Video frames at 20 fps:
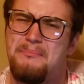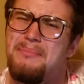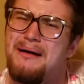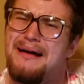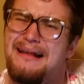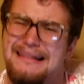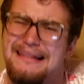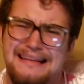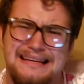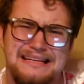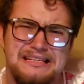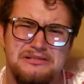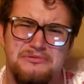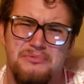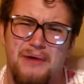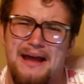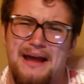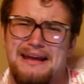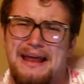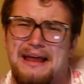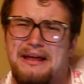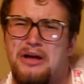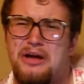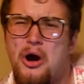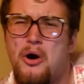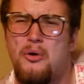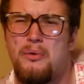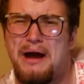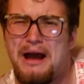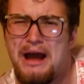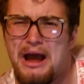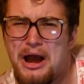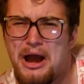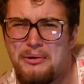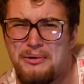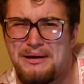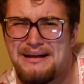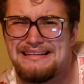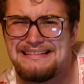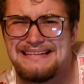but at least write a
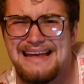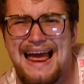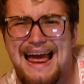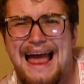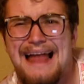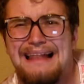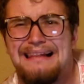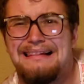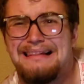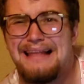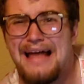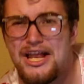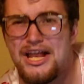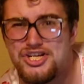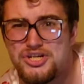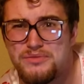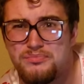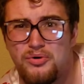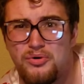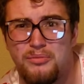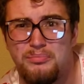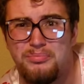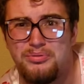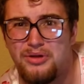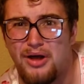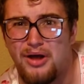coherent and legible